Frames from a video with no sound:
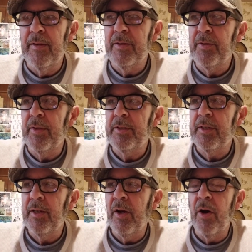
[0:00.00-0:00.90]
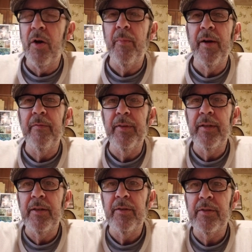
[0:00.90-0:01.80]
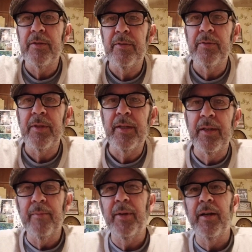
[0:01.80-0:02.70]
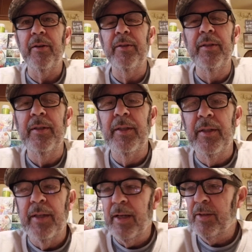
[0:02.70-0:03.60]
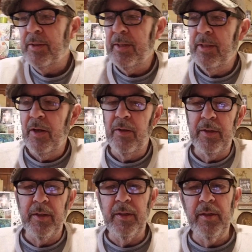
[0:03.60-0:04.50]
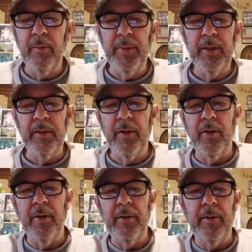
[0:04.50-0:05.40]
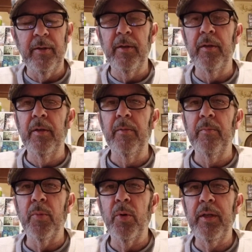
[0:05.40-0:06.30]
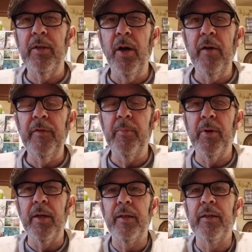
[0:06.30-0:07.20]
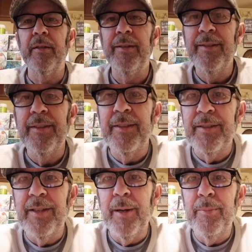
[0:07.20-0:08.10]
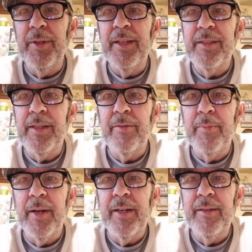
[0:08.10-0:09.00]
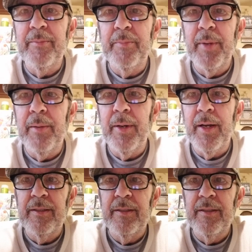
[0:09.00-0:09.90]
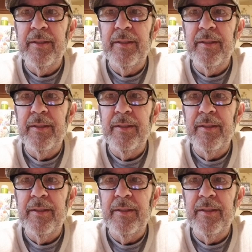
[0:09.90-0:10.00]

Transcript: so that you get all my videos as soon as they come out. I'll see y'all in a little bit on morning coffee break. God bless everybody. Bye-bye.